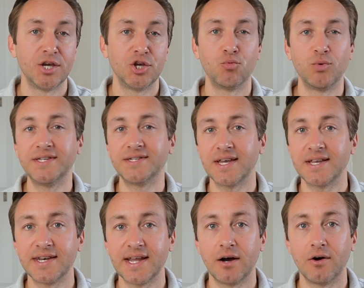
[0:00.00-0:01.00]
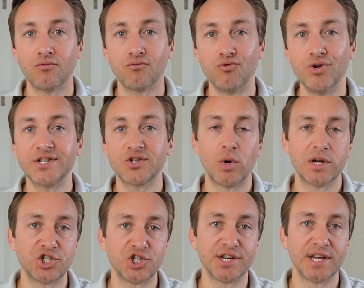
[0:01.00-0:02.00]
If we send out risk
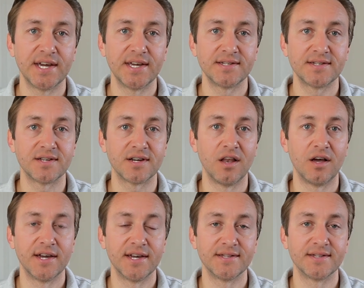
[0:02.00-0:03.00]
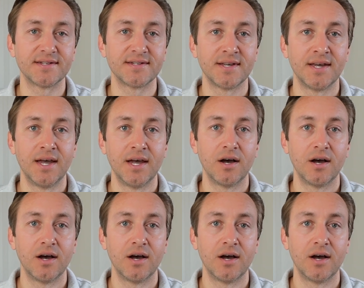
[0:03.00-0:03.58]
questionnaires to clients